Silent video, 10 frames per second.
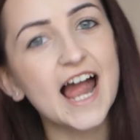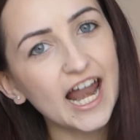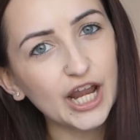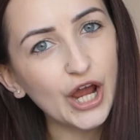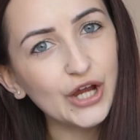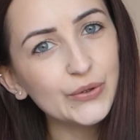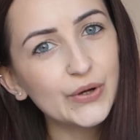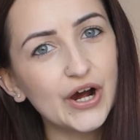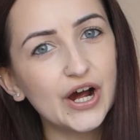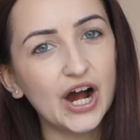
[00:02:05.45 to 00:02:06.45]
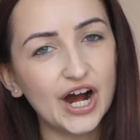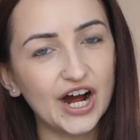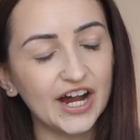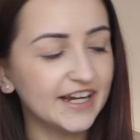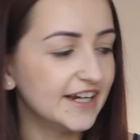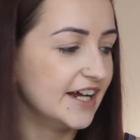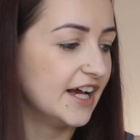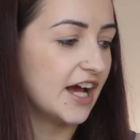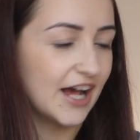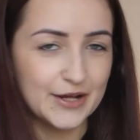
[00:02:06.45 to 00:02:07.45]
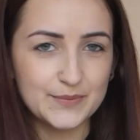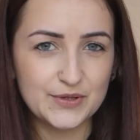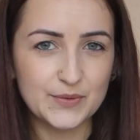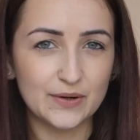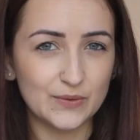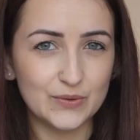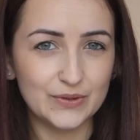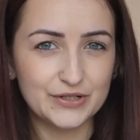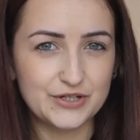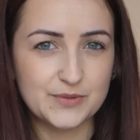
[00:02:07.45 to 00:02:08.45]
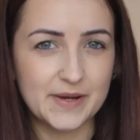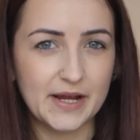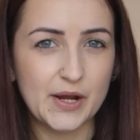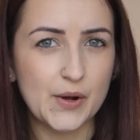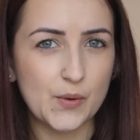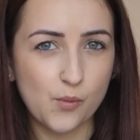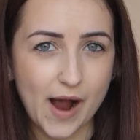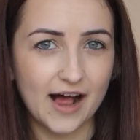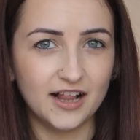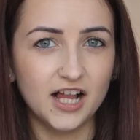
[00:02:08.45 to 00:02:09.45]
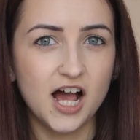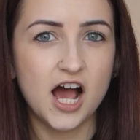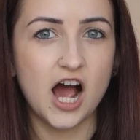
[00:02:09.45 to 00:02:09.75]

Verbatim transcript: Hello, hi, hope you are all doing well.